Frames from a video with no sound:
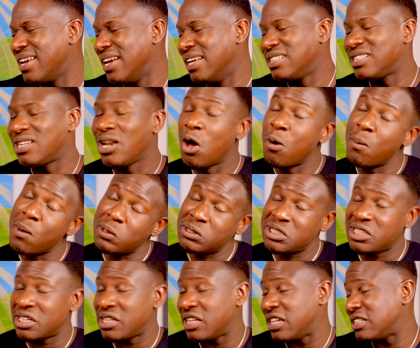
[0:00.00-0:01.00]
Slow
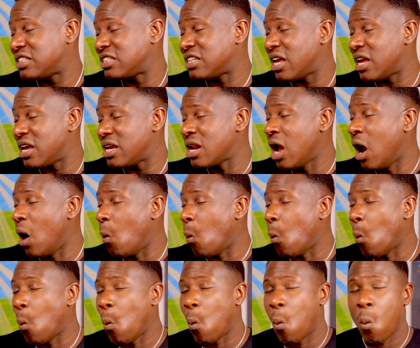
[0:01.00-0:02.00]
motion this side.
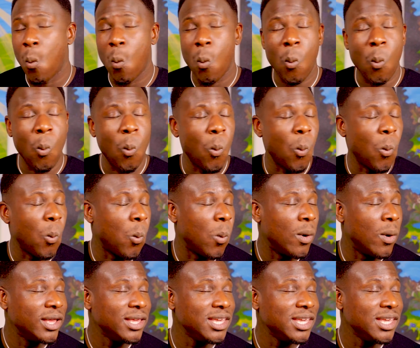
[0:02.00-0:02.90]
Mm.